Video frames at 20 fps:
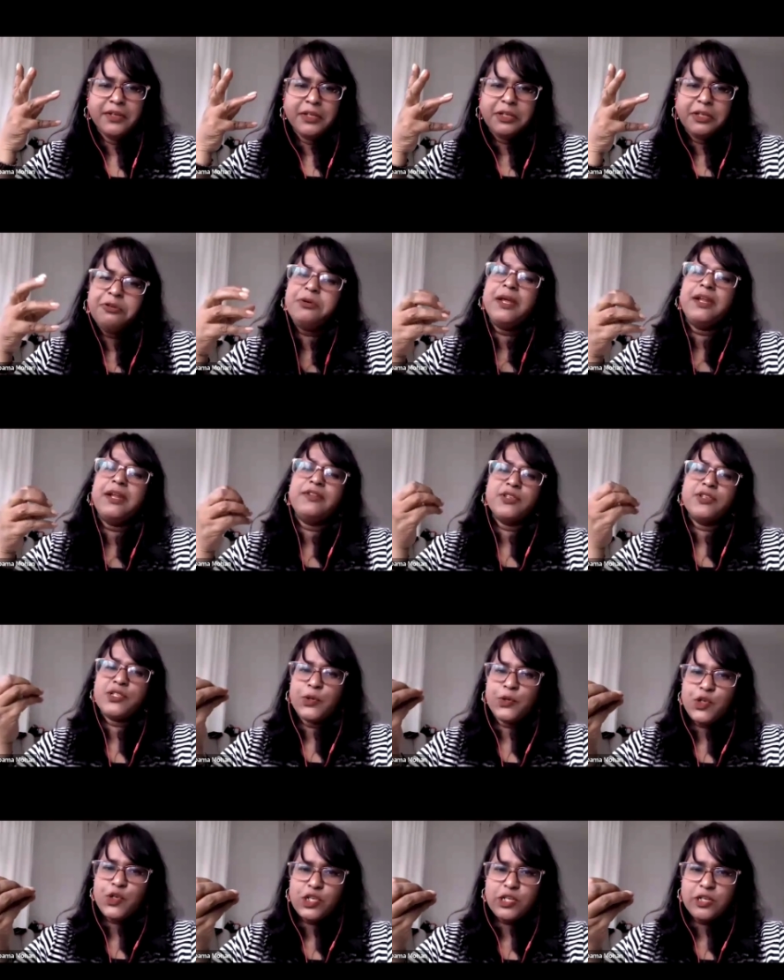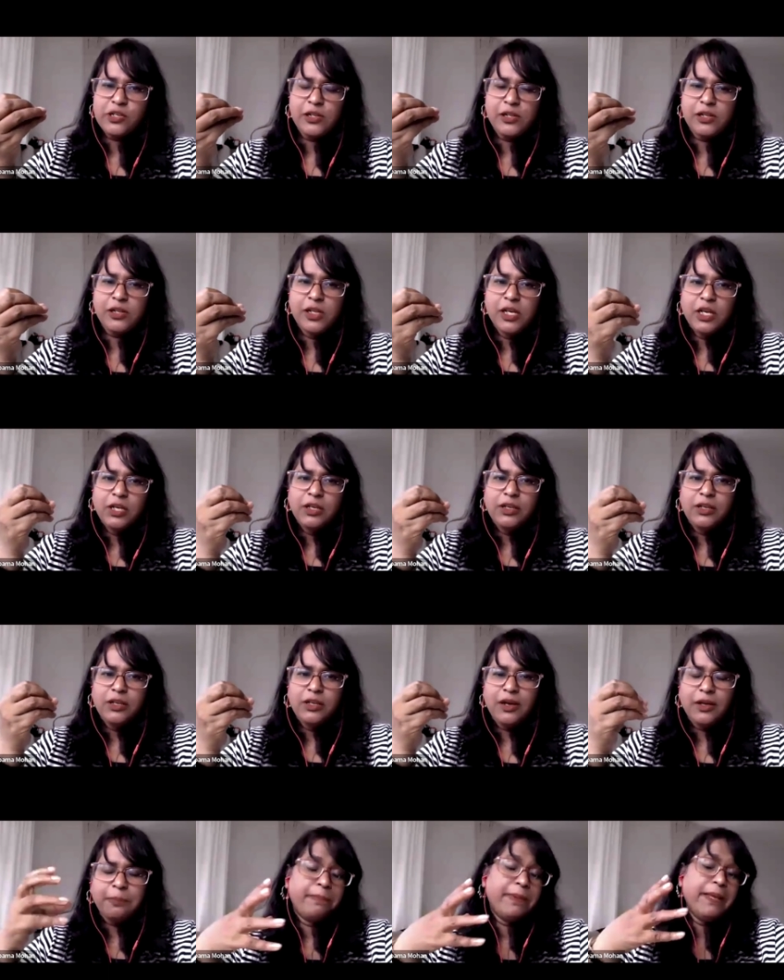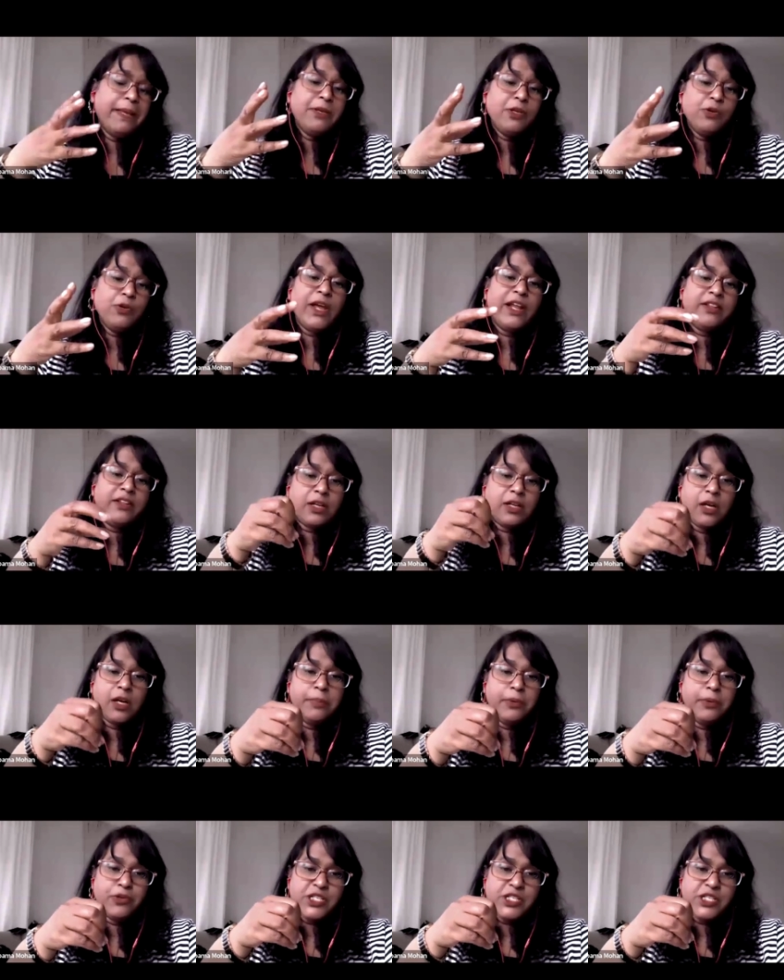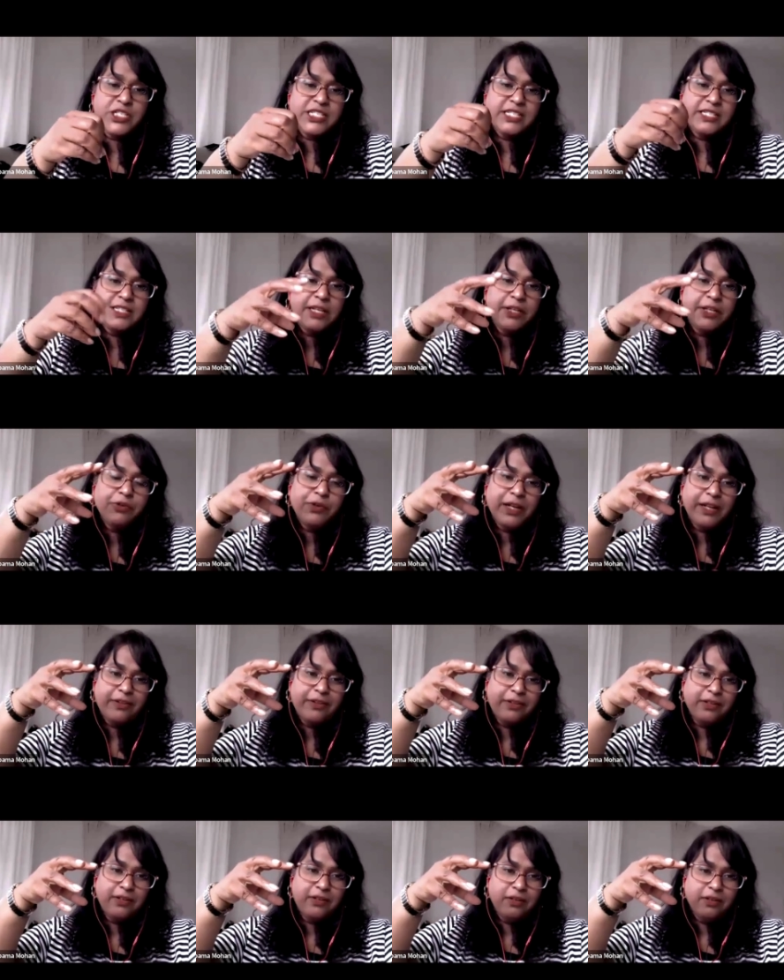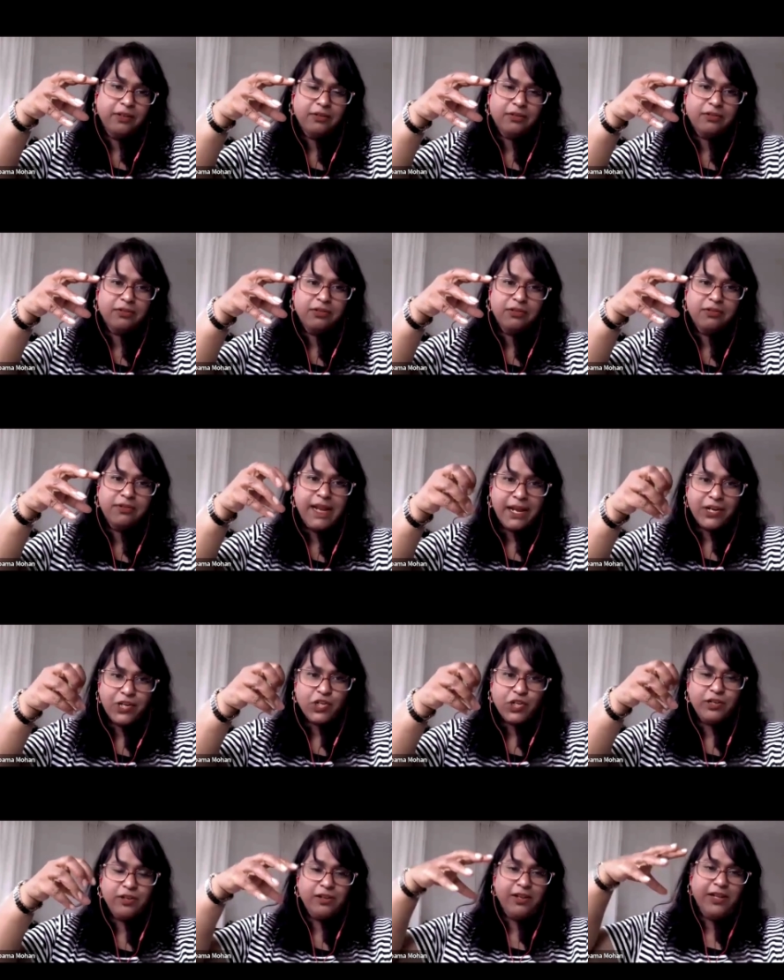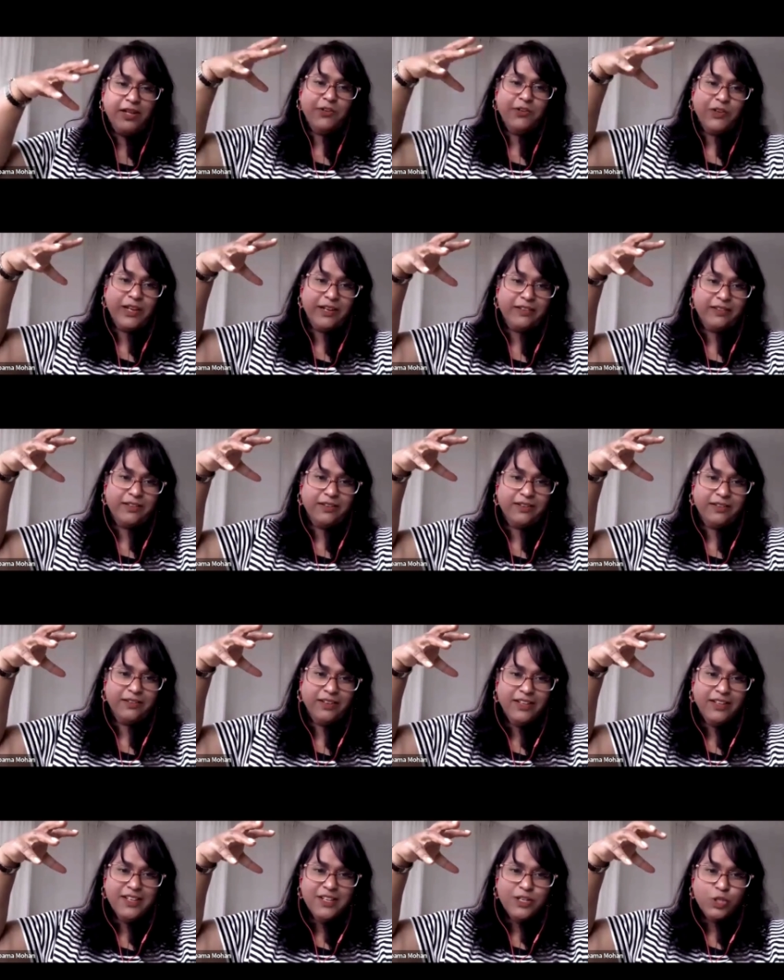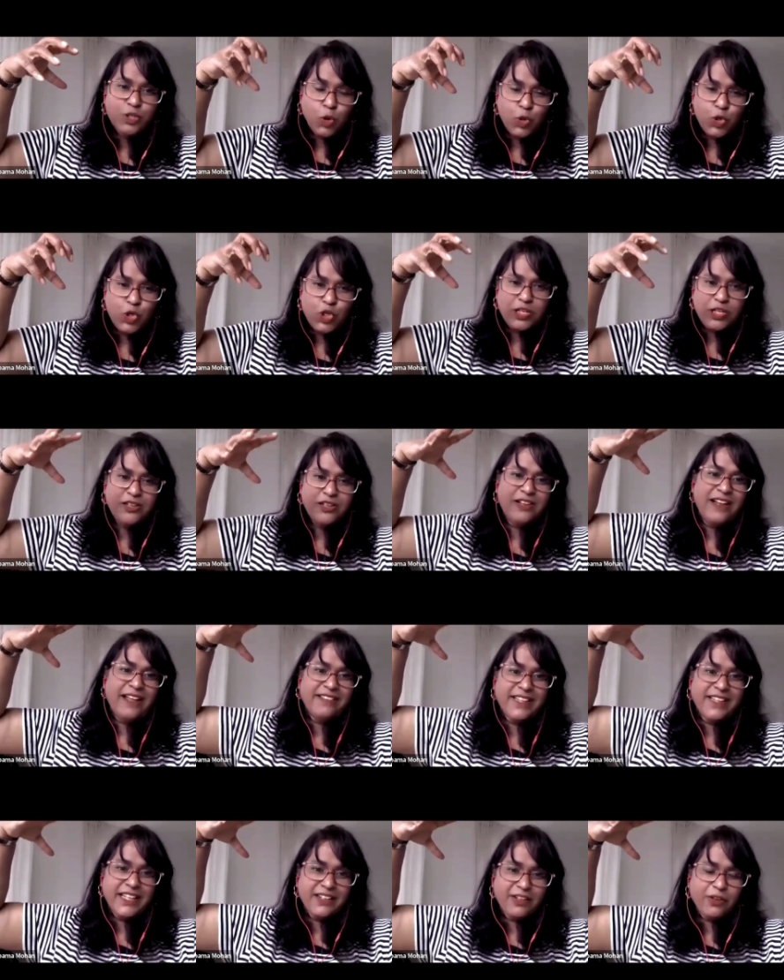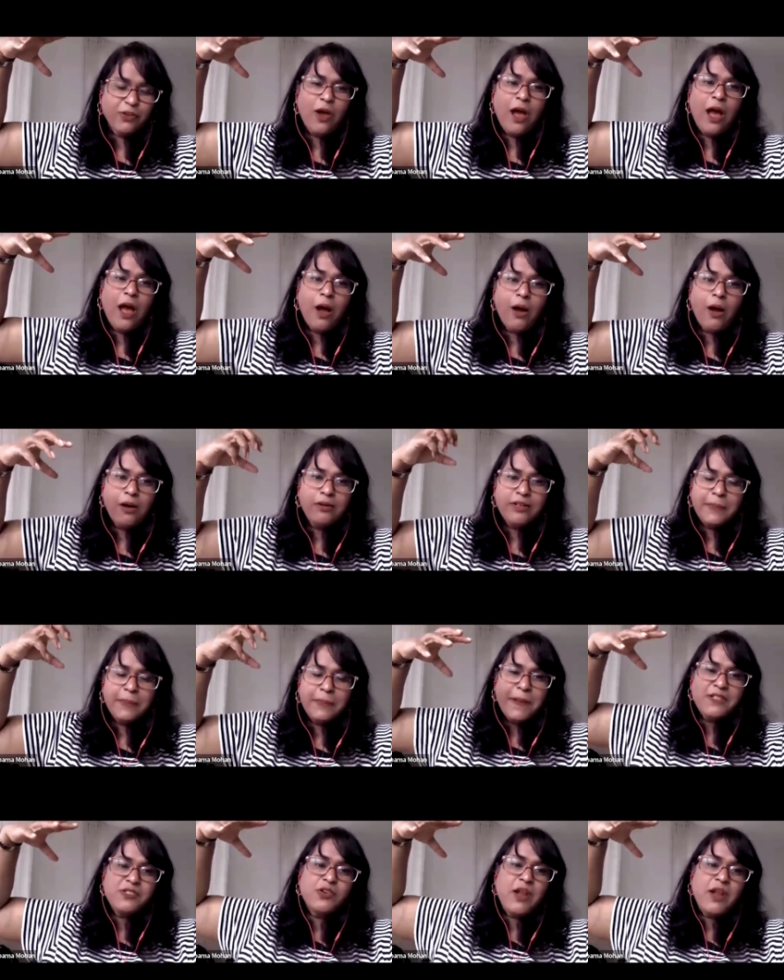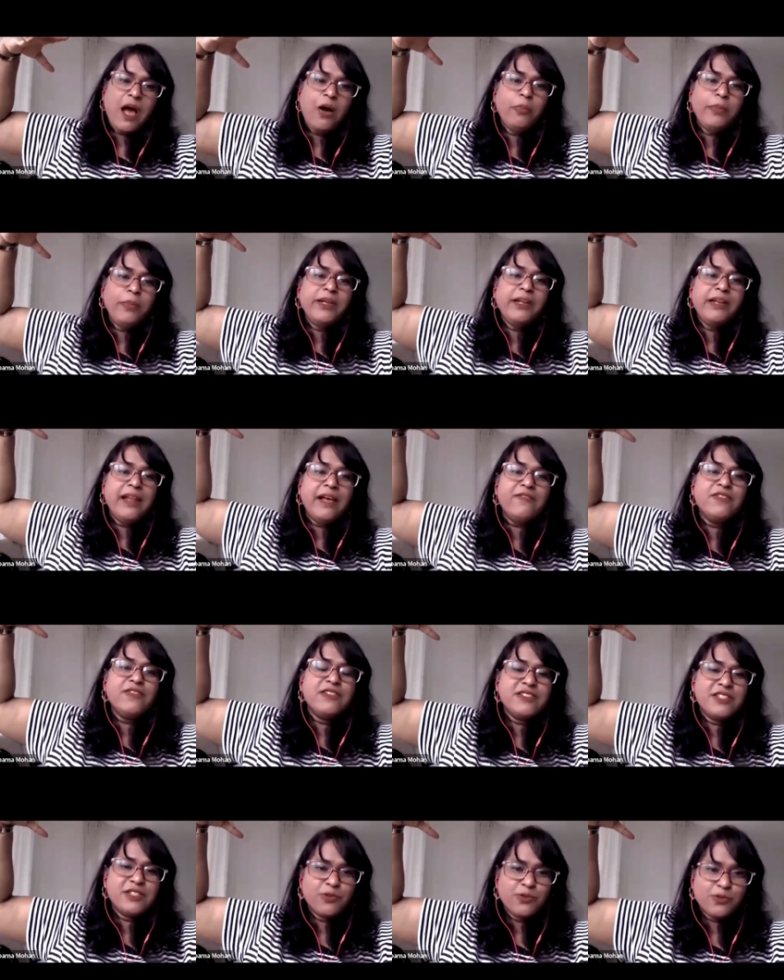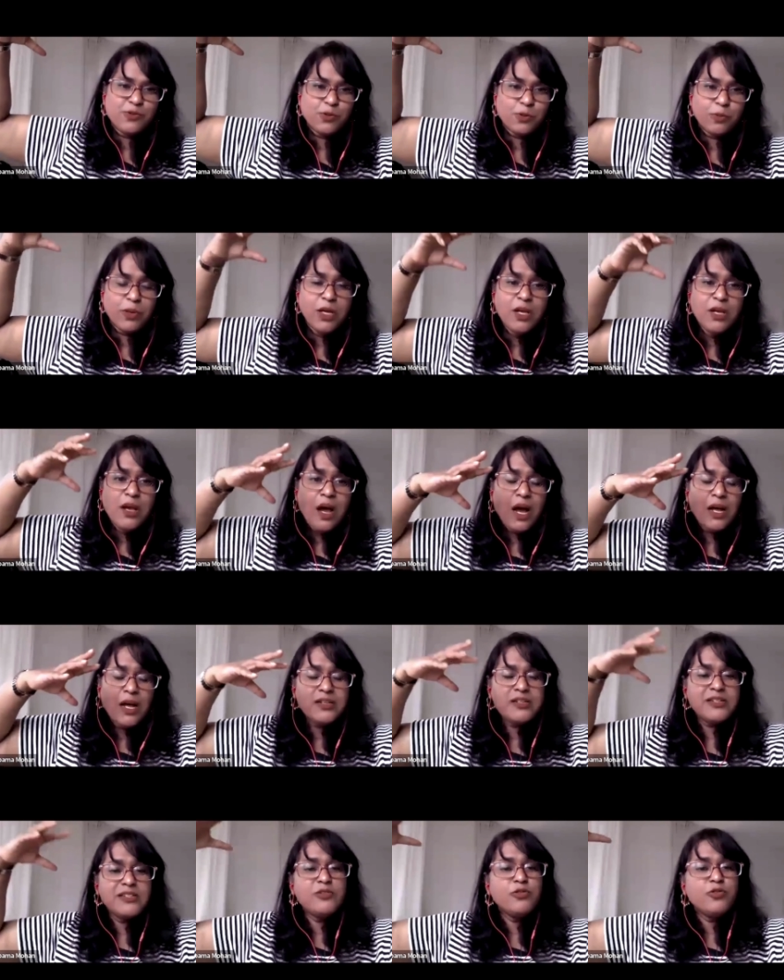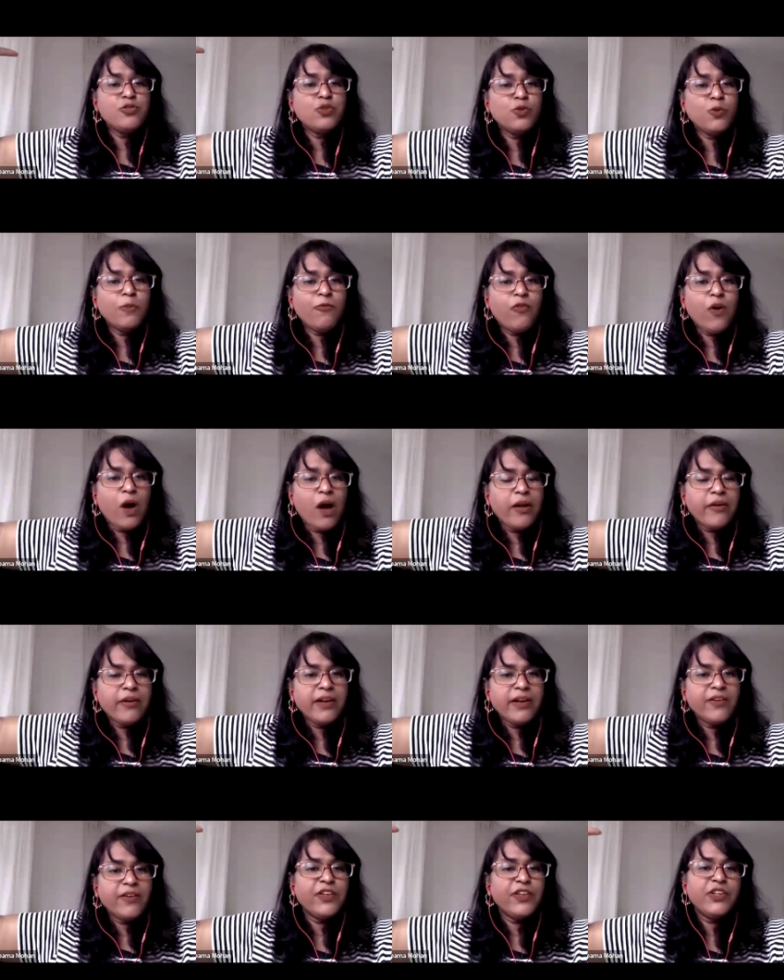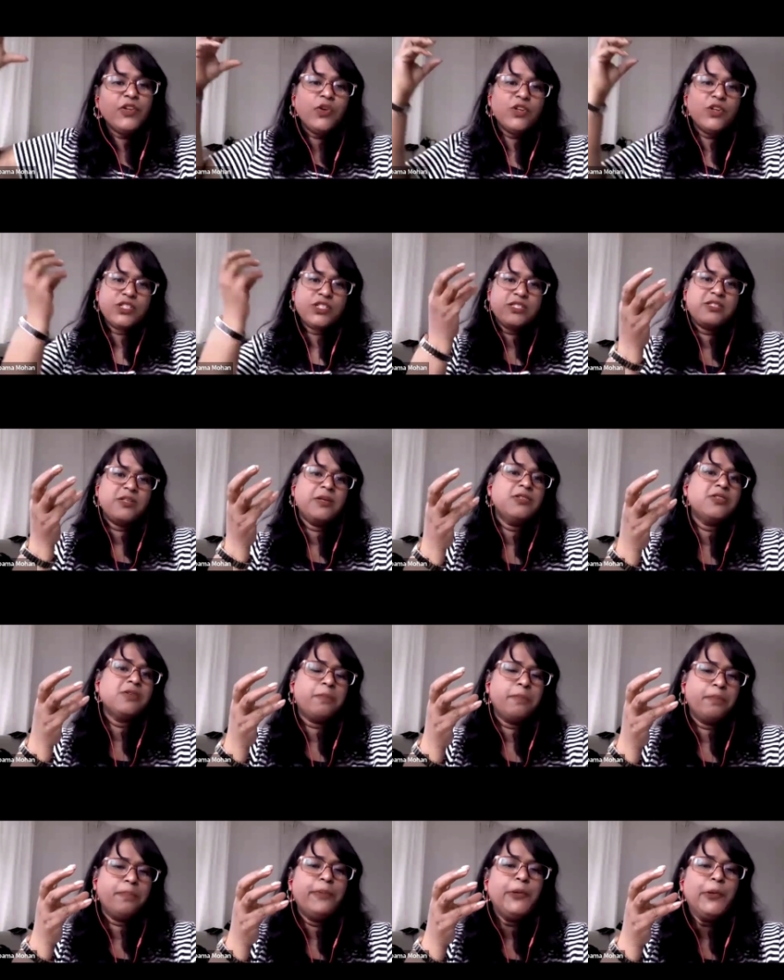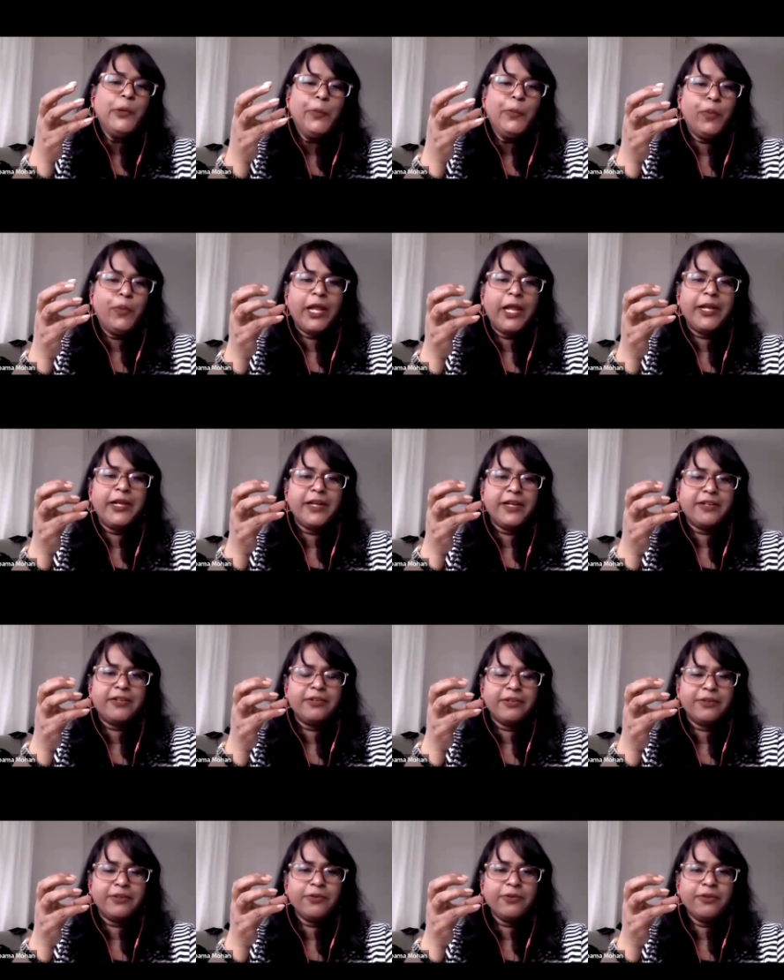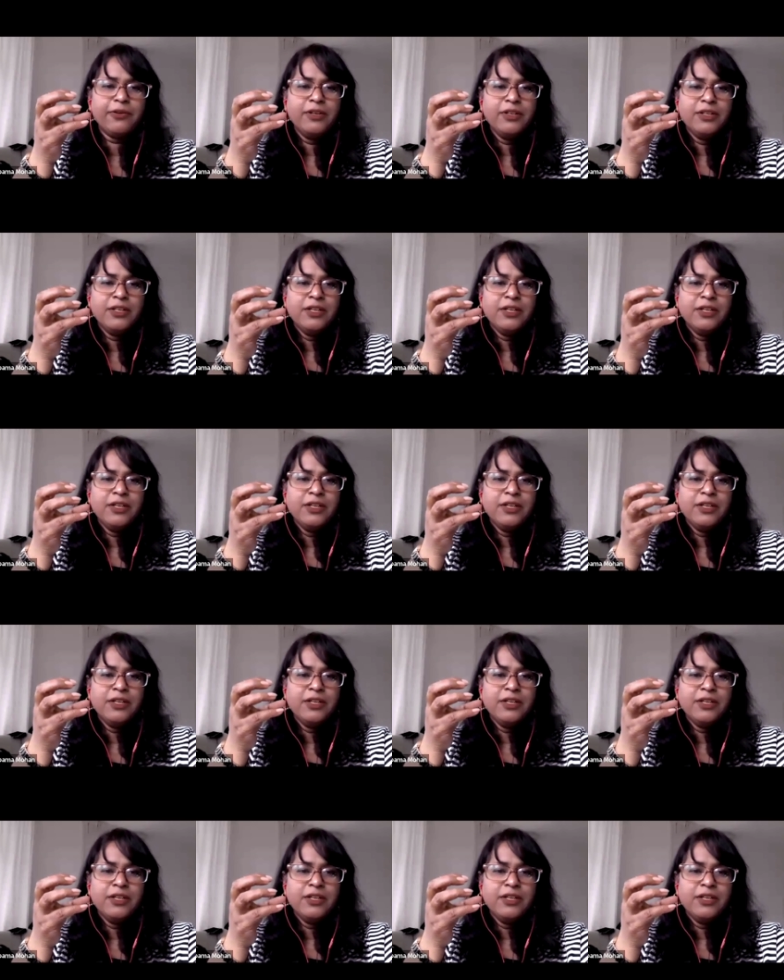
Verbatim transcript: you get the social uh, maybe you get the community then you get the national and you get the social and then you know how depends on how many levels you zoom until you zoom far enough and you're just a blue planet you know